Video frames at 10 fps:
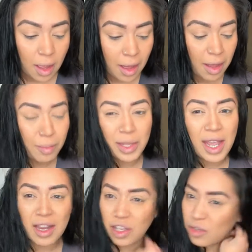But
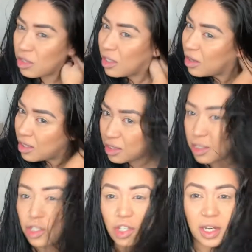yeah, usually this
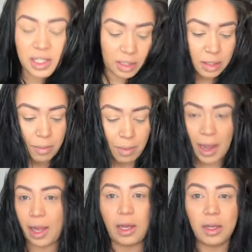is just
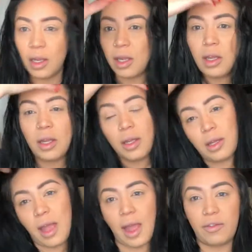my
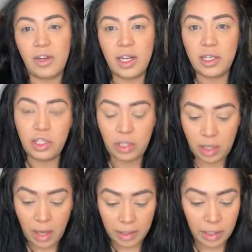
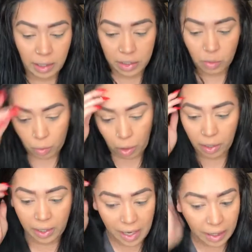average. I need to get to
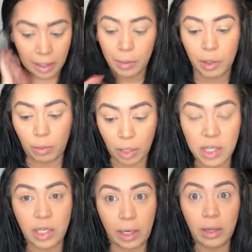work. Kind of, I'm in a
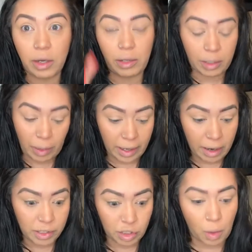rush. Like literally right
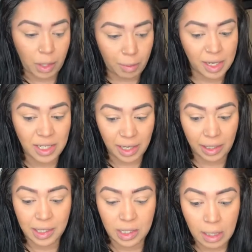now, I just woke up my son
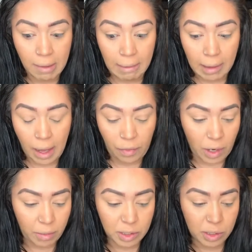because I
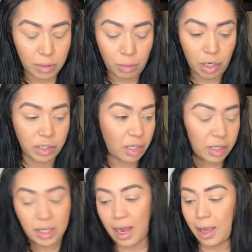thought it was some kind of
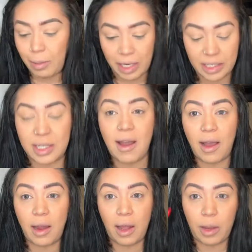certain time, and it's
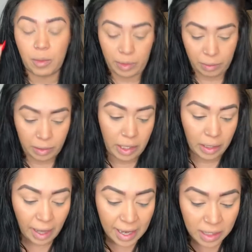not. I'm already
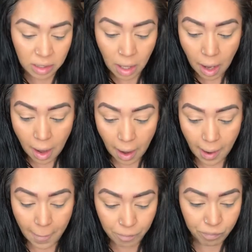running late.
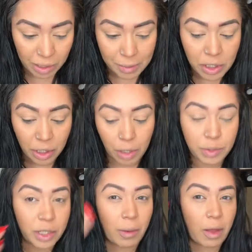But let me tell
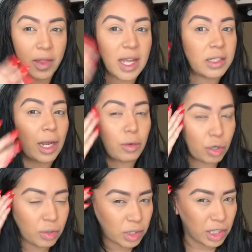you. So on this, I
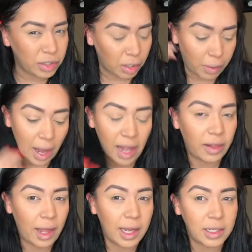usually don't
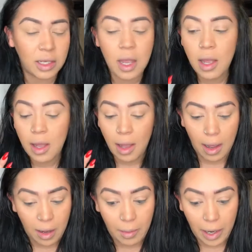highlight.
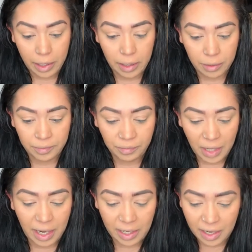I know.
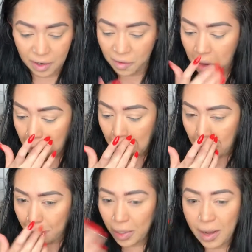
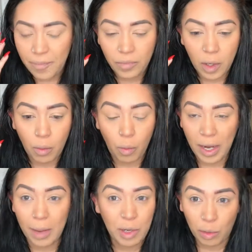But
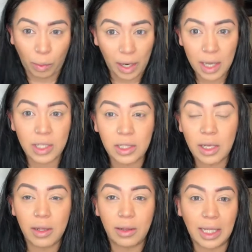when I'm in a
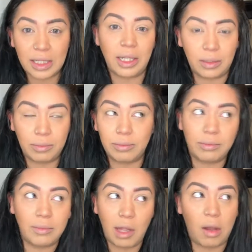rush, that's like,
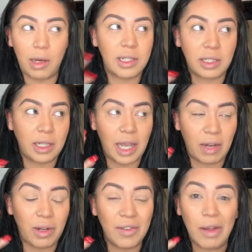honestly, I
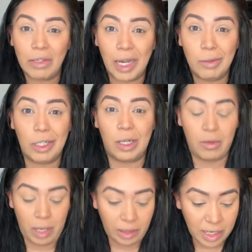don't even have time to
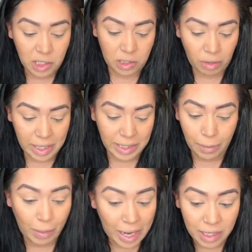glow. Like, that's
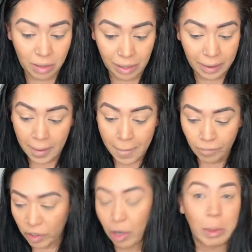crazy. But I know, like,
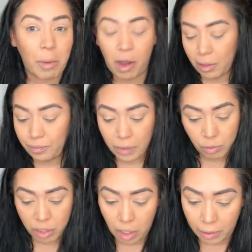you know, my mom,
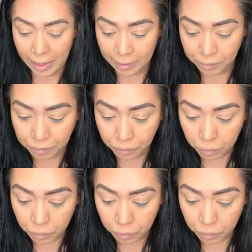I'm trying to hurry up.